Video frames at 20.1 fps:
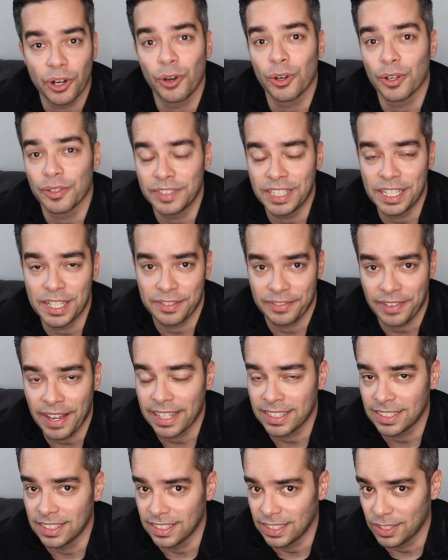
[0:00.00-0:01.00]
all of these
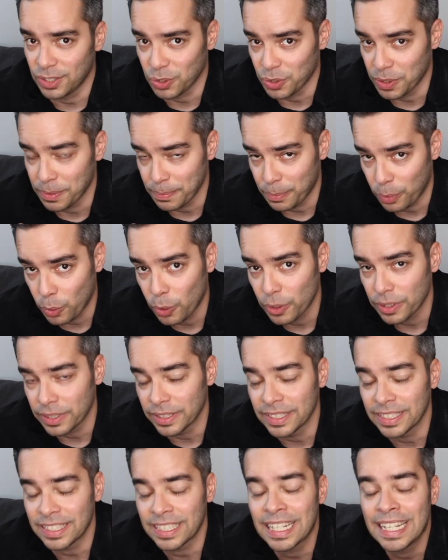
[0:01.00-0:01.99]
factors is so
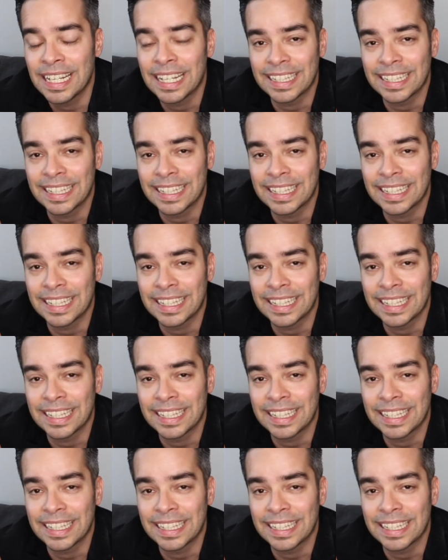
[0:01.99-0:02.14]
important,